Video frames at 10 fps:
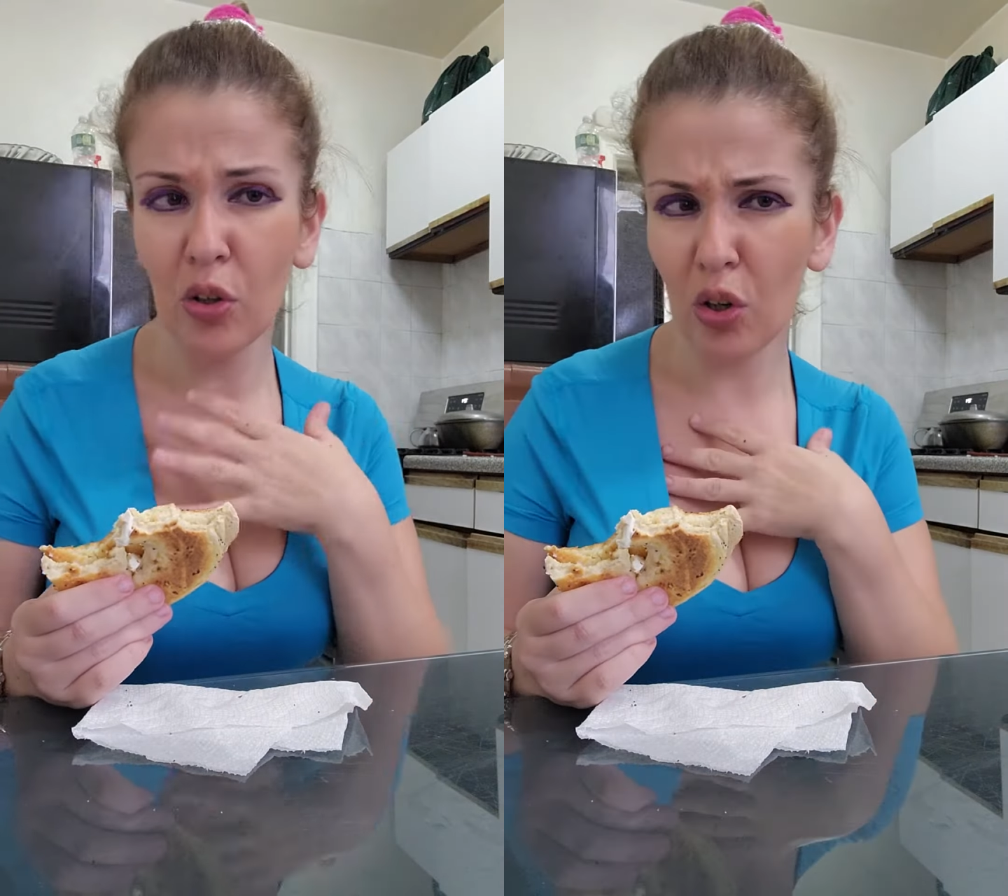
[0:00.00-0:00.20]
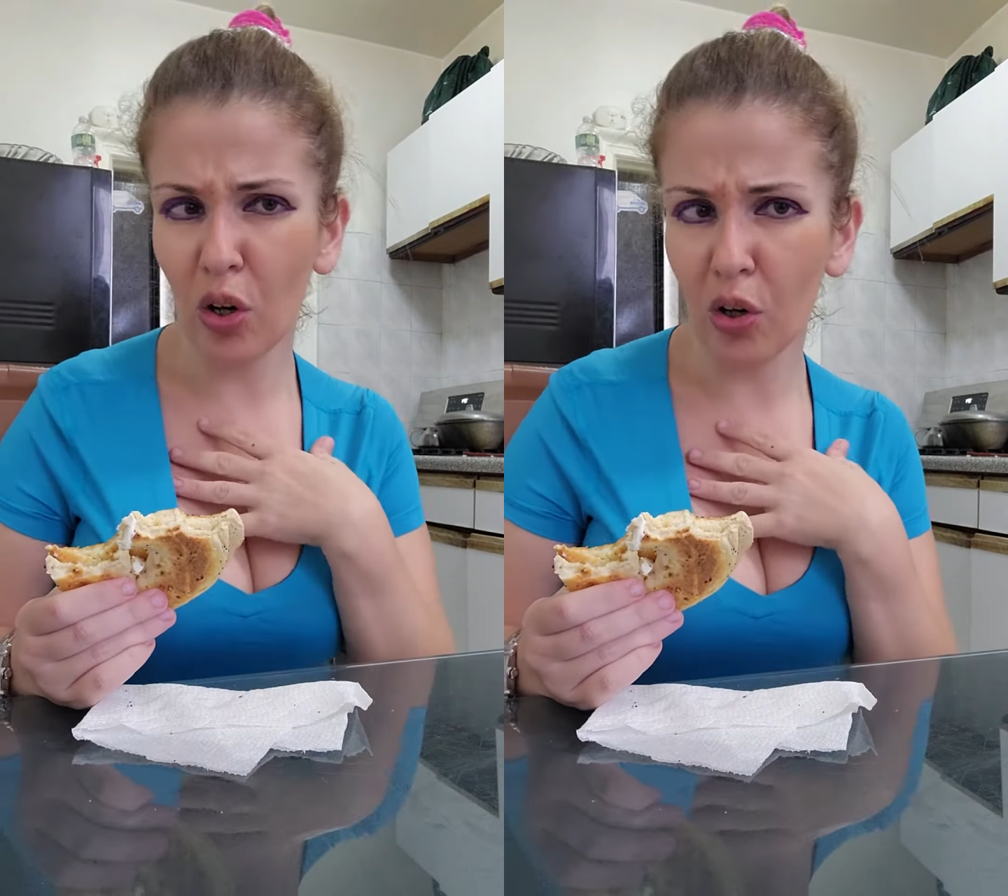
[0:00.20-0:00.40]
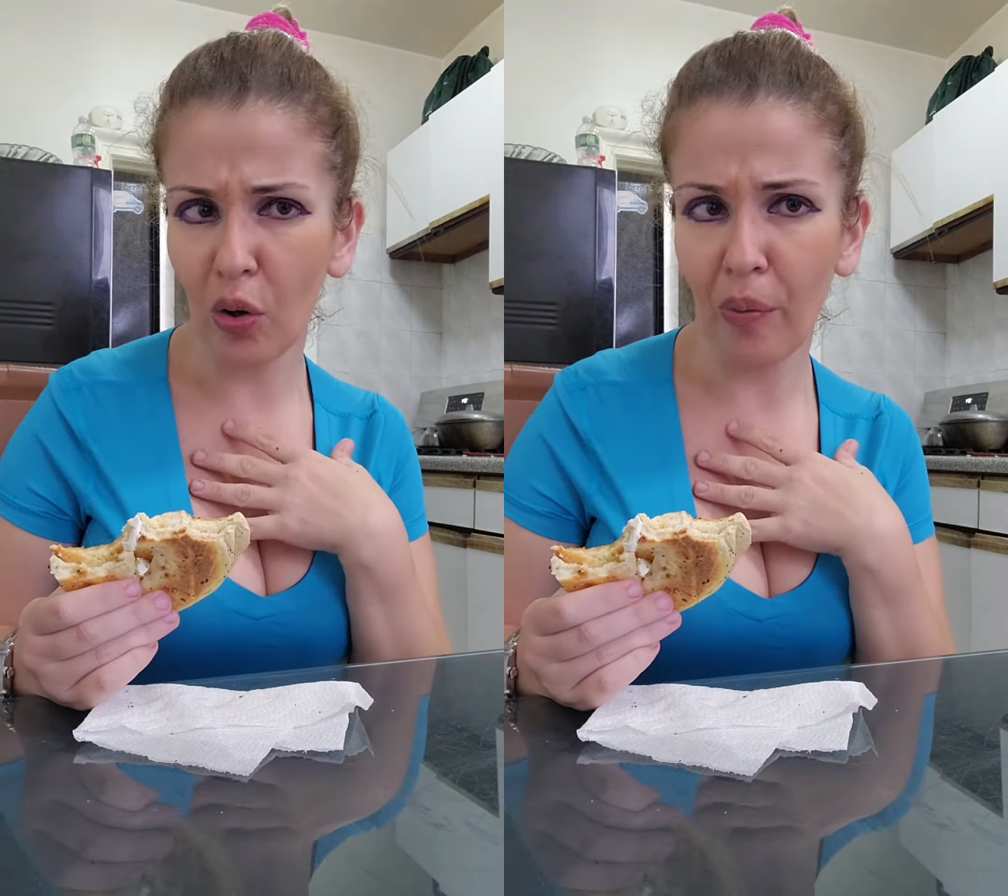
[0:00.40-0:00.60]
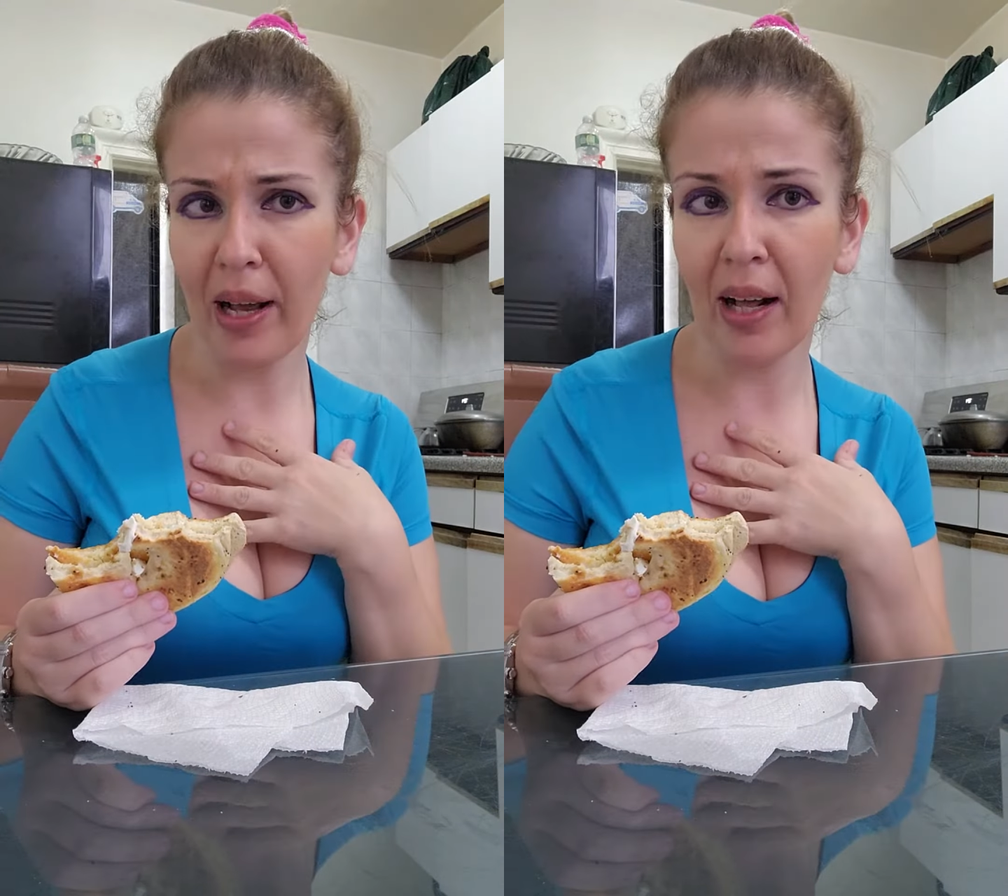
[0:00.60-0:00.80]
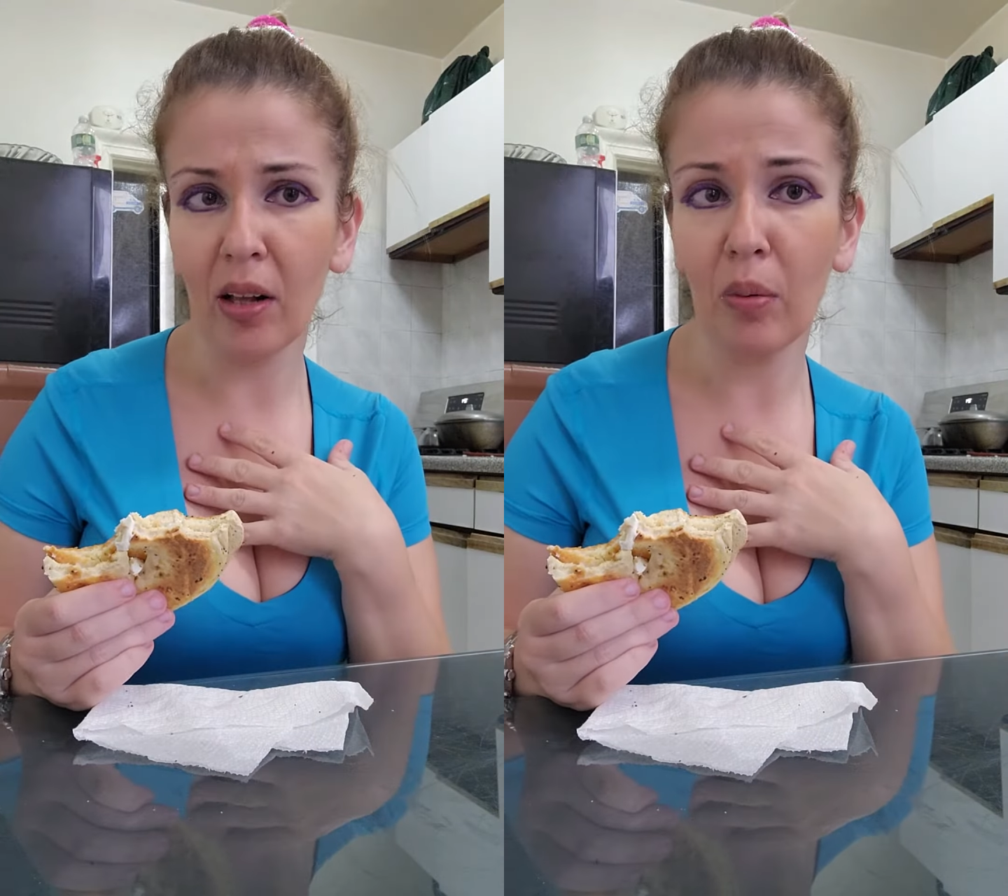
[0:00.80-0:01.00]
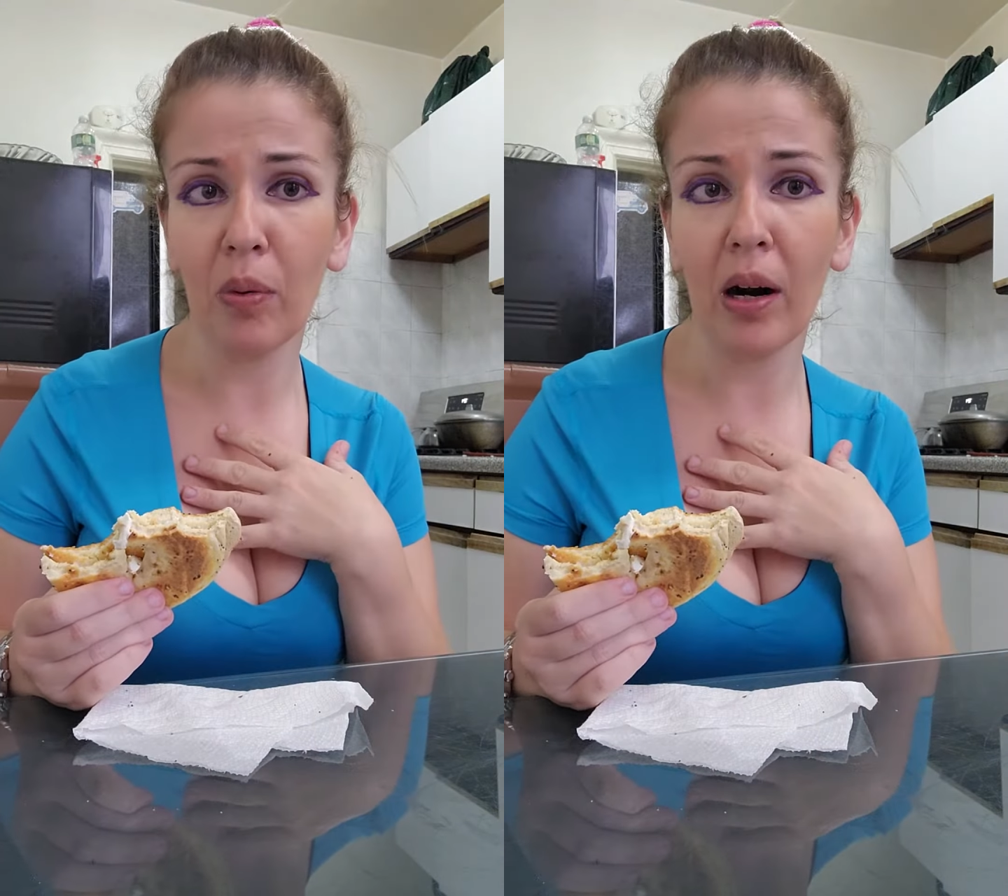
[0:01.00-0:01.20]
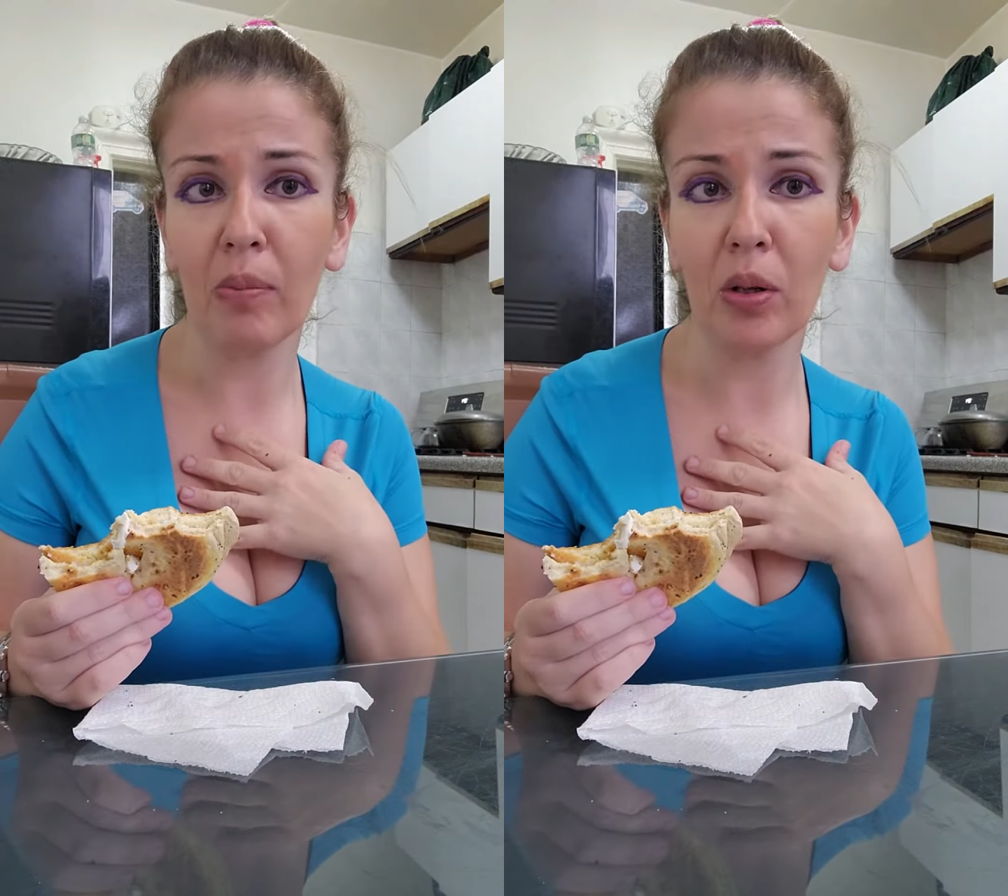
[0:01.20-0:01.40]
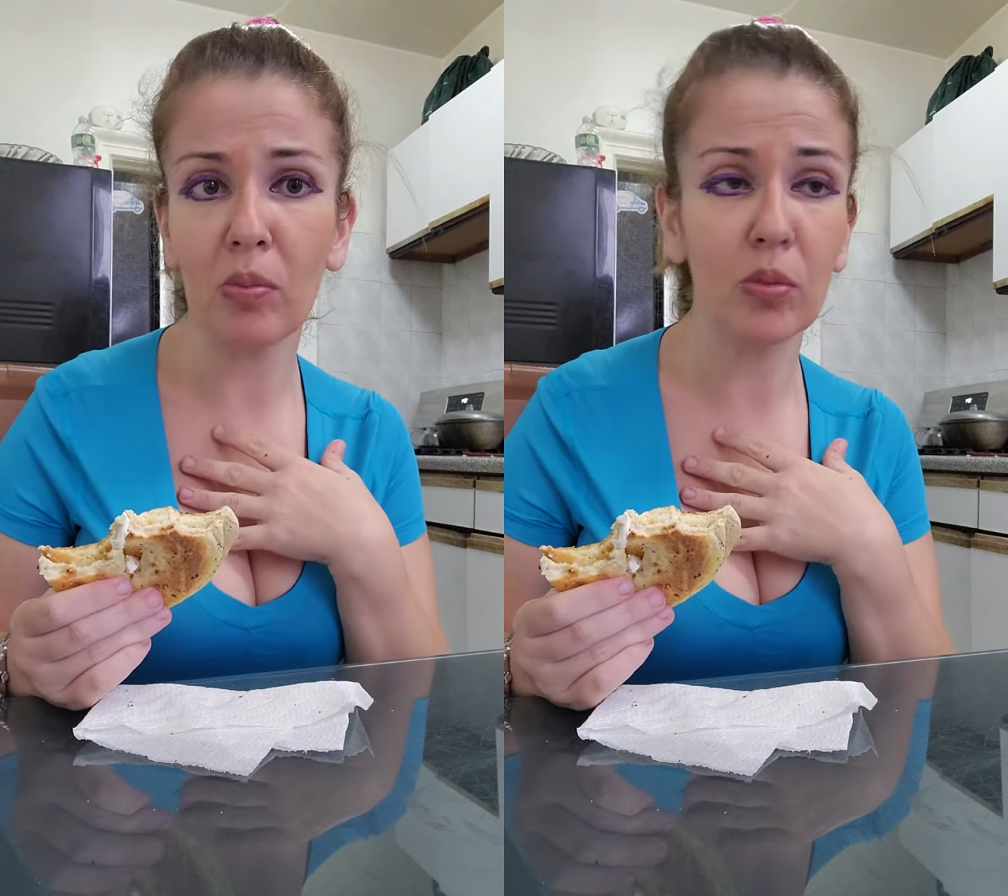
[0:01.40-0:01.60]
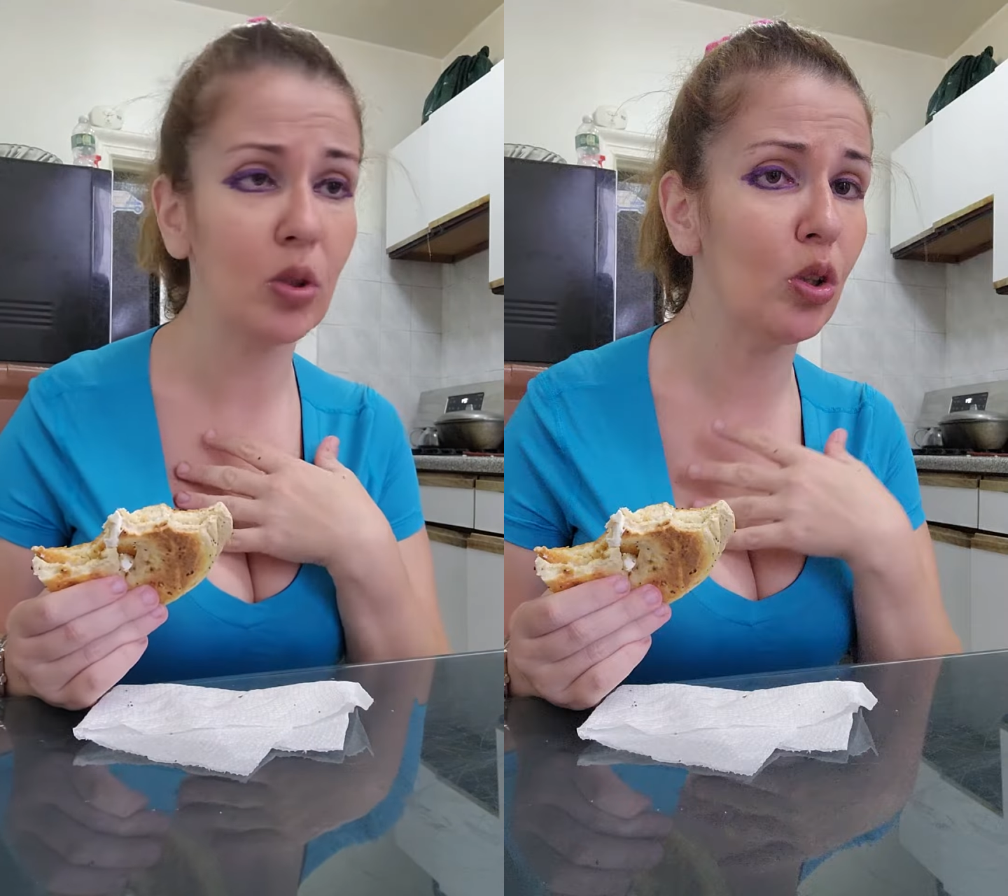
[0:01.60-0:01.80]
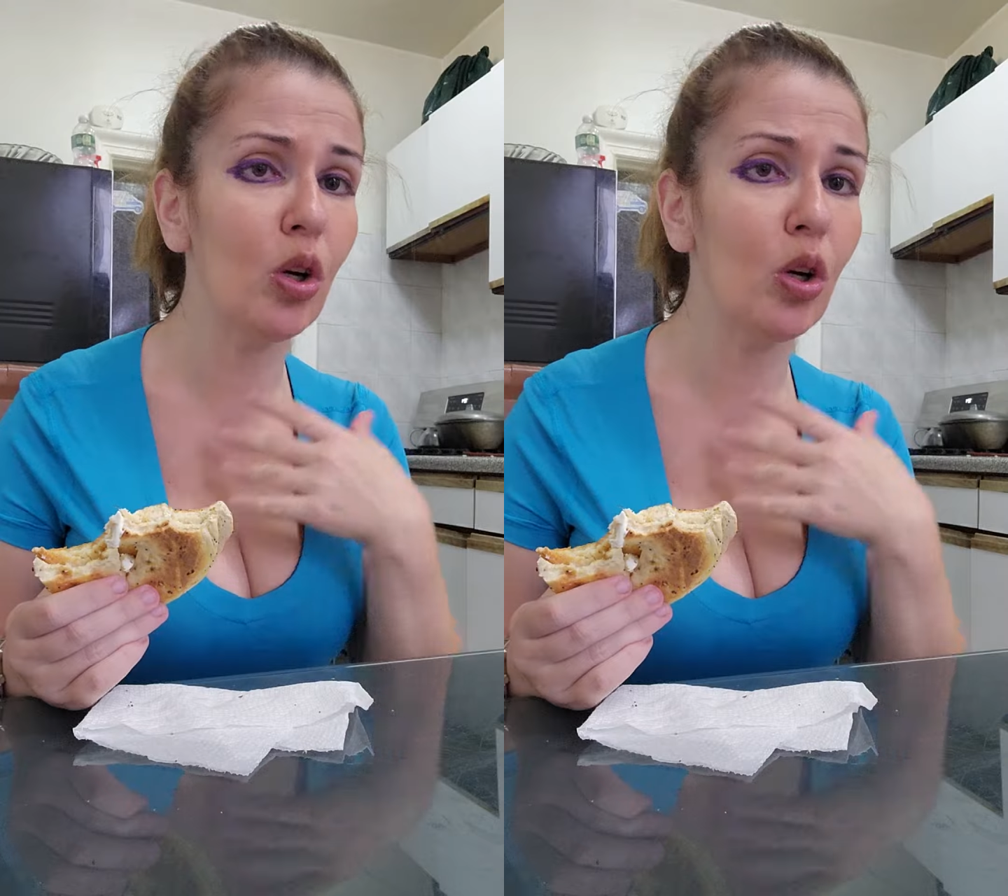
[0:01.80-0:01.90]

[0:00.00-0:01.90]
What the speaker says: You don't know my health problems.